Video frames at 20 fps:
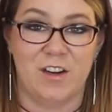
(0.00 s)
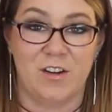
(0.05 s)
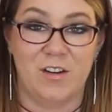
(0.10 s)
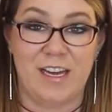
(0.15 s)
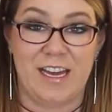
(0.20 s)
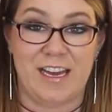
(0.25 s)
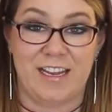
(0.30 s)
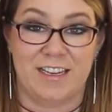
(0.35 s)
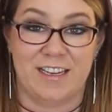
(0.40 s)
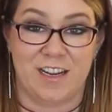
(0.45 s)

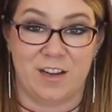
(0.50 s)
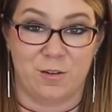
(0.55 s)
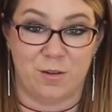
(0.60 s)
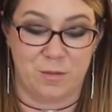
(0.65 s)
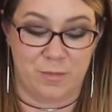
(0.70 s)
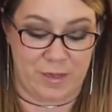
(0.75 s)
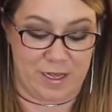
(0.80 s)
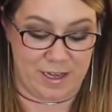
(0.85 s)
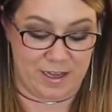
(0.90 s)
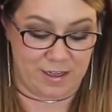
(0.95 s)
Okay, now we're
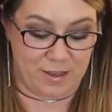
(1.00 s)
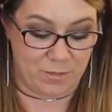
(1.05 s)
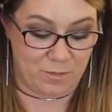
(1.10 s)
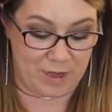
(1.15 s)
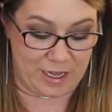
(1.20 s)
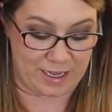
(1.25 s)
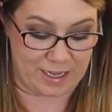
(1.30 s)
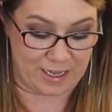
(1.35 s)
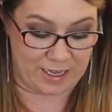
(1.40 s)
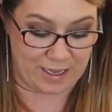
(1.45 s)
back.
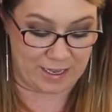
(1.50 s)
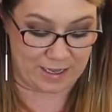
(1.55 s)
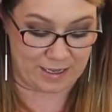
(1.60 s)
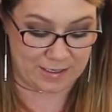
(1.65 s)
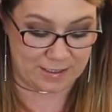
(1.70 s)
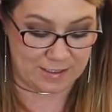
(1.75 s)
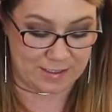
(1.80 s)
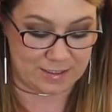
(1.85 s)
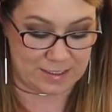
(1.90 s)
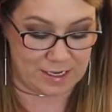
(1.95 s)

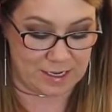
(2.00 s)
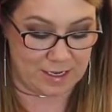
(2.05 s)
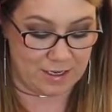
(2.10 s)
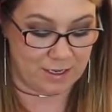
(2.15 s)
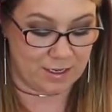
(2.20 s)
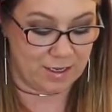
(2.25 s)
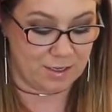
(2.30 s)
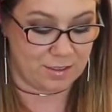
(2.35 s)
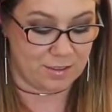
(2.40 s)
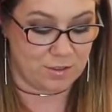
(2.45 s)
My stain
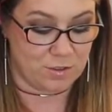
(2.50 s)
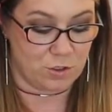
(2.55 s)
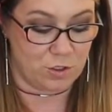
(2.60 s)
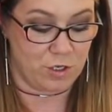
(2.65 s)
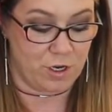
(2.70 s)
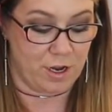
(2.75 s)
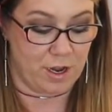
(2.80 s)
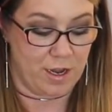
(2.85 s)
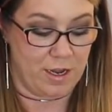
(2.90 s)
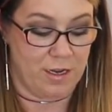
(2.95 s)
has
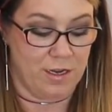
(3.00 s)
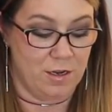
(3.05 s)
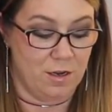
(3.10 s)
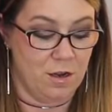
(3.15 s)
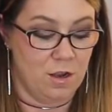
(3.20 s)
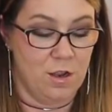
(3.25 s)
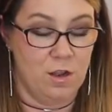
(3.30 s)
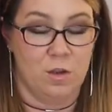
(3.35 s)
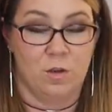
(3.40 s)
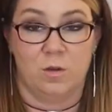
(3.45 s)
dried,
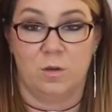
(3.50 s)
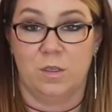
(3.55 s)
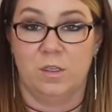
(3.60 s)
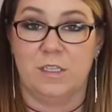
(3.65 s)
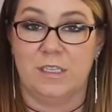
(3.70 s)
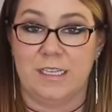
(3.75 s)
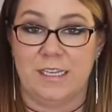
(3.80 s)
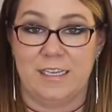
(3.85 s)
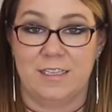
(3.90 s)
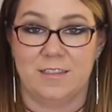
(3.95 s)
or
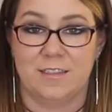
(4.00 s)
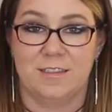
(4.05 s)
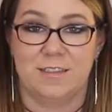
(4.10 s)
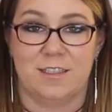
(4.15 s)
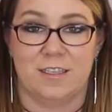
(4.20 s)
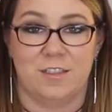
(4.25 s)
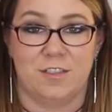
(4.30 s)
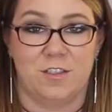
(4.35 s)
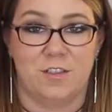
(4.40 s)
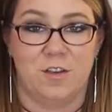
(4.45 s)
glaze as
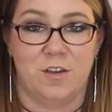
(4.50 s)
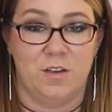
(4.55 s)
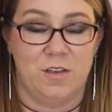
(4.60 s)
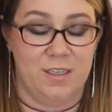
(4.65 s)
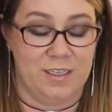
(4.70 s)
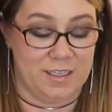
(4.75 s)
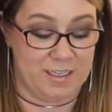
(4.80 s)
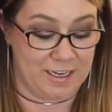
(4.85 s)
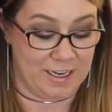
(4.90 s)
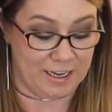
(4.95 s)
I should call it,
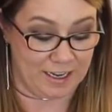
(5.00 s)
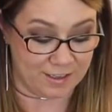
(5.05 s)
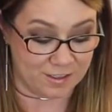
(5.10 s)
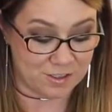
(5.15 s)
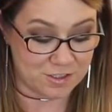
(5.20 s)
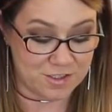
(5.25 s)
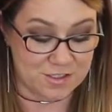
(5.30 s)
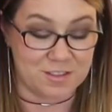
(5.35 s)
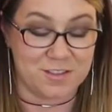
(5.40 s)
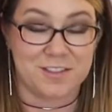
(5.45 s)
and I
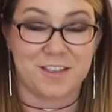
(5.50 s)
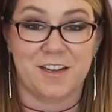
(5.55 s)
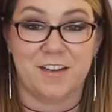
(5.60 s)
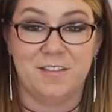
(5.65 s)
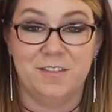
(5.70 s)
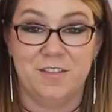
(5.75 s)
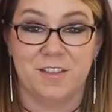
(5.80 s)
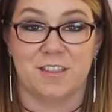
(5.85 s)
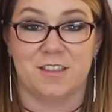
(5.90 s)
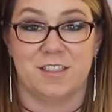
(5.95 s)
just
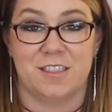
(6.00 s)
love it.